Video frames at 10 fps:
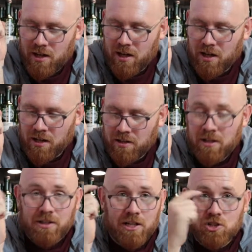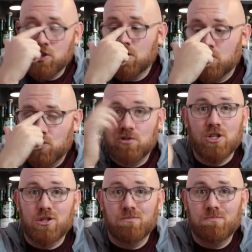And just
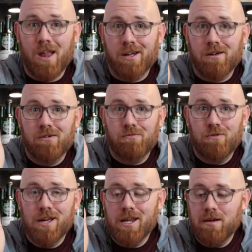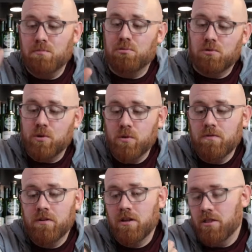to like really
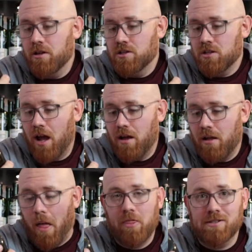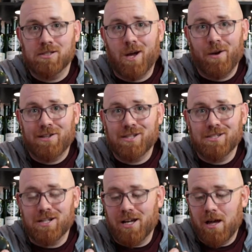prove that this is how
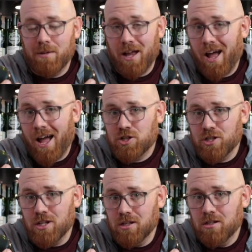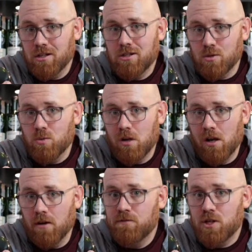excited I am, and I actually do
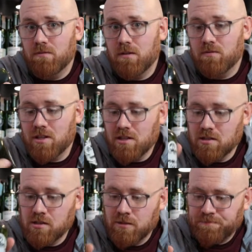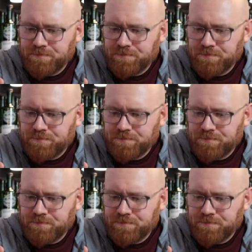love G15s.